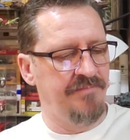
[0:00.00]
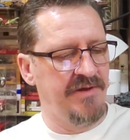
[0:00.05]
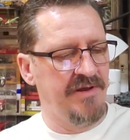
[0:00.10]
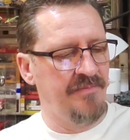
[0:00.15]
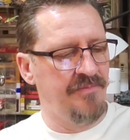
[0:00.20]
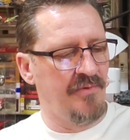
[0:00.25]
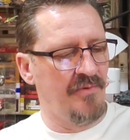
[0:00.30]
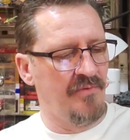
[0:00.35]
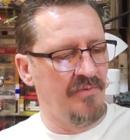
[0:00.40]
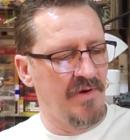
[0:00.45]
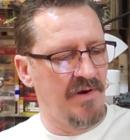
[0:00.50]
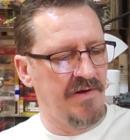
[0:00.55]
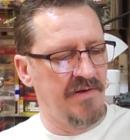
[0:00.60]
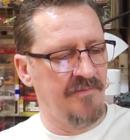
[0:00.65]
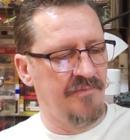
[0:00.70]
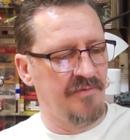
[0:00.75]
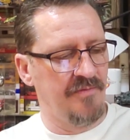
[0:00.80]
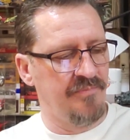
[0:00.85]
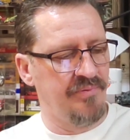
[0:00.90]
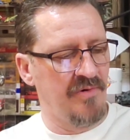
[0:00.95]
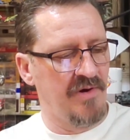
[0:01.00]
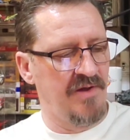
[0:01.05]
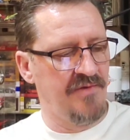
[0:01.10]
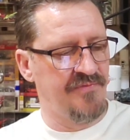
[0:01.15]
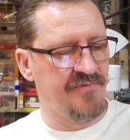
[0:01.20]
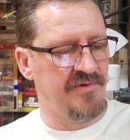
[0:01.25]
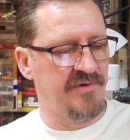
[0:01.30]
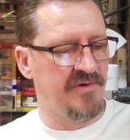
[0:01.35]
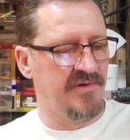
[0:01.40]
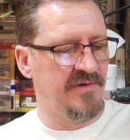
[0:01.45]
people running for
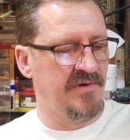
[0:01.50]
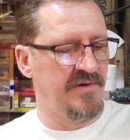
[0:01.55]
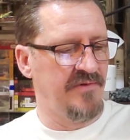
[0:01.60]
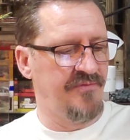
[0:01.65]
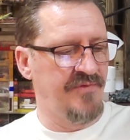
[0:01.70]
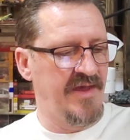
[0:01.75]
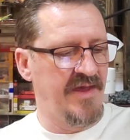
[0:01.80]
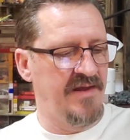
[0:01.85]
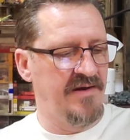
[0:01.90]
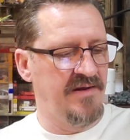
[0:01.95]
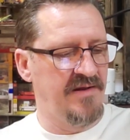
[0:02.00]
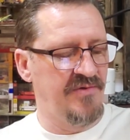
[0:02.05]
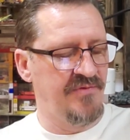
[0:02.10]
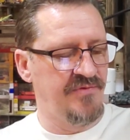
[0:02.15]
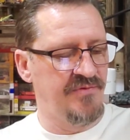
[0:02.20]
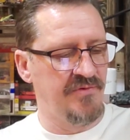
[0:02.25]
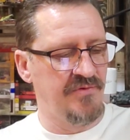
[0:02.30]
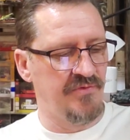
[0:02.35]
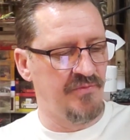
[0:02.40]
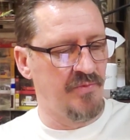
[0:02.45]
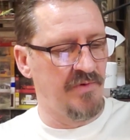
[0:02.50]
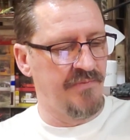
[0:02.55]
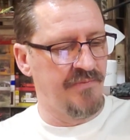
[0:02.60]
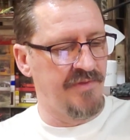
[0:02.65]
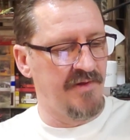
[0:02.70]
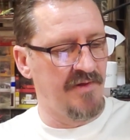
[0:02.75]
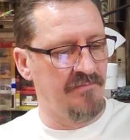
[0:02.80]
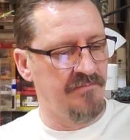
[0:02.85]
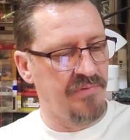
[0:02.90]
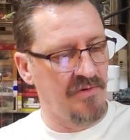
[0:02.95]
president has had issues with
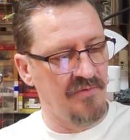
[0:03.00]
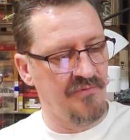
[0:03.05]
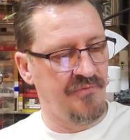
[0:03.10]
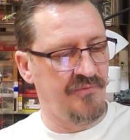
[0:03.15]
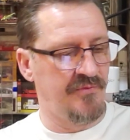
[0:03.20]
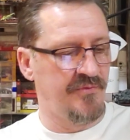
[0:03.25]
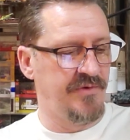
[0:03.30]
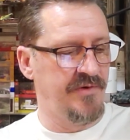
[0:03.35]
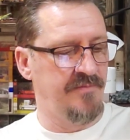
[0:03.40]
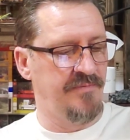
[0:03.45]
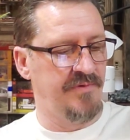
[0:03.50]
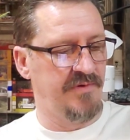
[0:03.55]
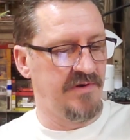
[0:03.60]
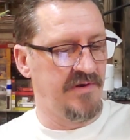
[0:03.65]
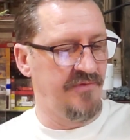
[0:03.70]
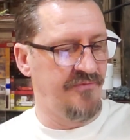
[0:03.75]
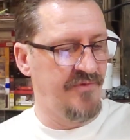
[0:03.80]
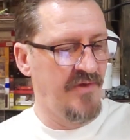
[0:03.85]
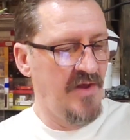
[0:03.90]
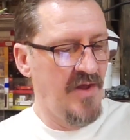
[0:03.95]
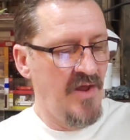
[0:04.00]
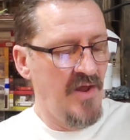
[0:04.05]
their birth certificates?